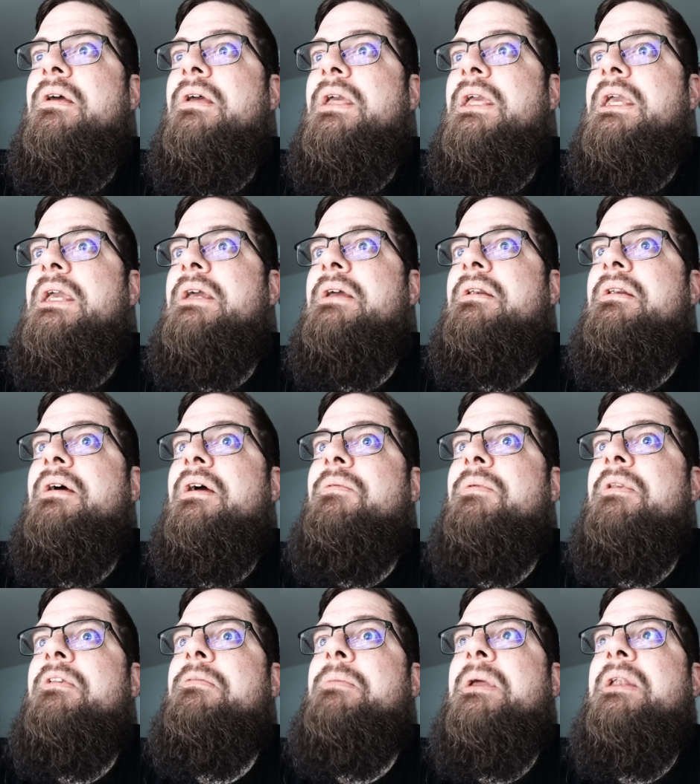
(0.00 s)
and I've
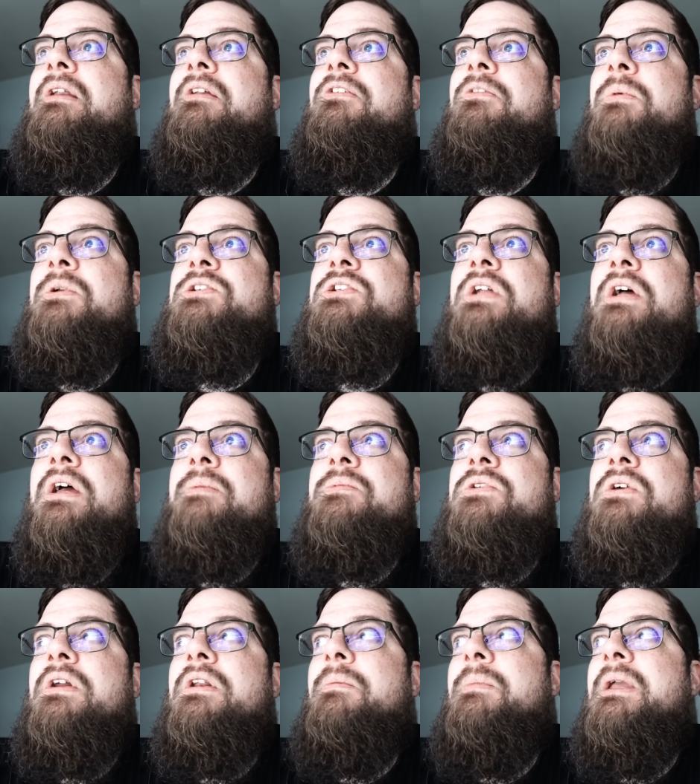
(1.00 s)
been spending so much time
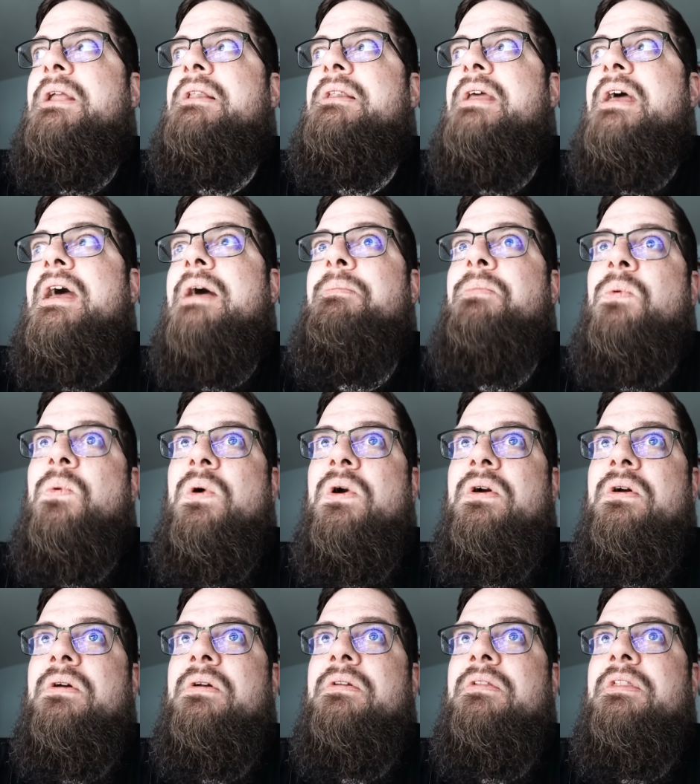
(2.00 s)
trying to make tap
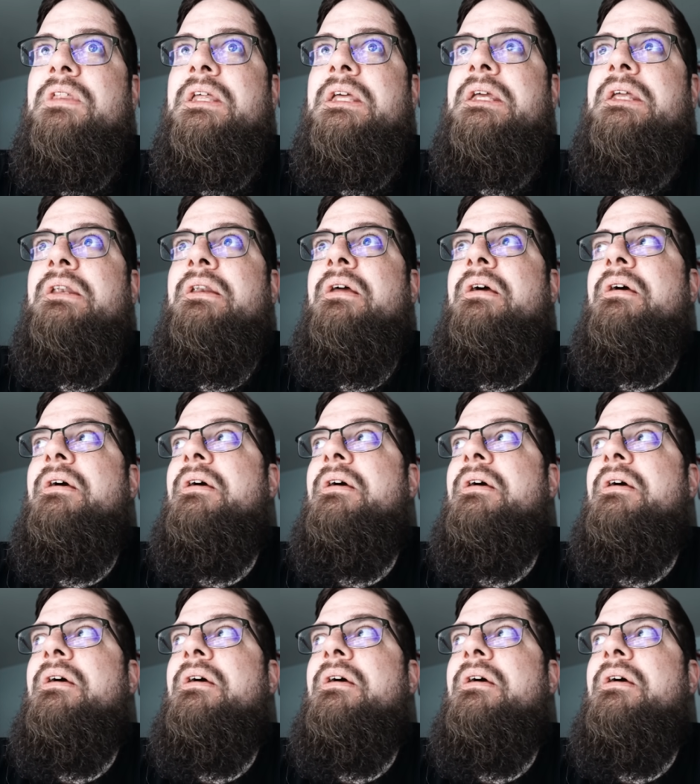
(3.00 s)
work that